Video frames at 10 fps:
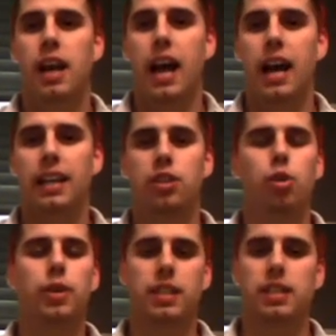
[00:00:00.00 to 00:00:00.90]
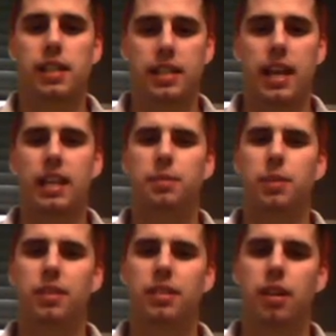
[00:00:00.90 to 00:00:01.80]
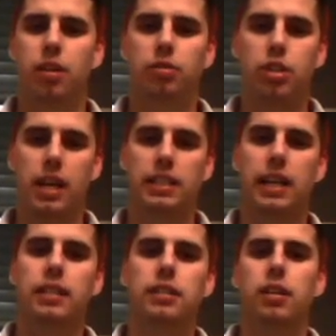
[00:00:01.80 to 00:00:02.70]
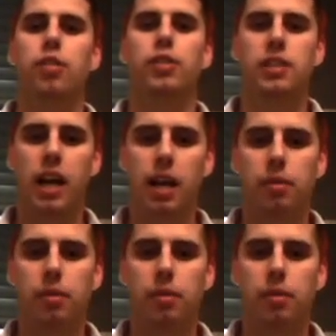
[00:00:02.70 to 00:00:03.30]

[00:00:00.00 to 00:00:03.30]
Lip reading: And it's always a success. But, you know, Jack Skellington over time,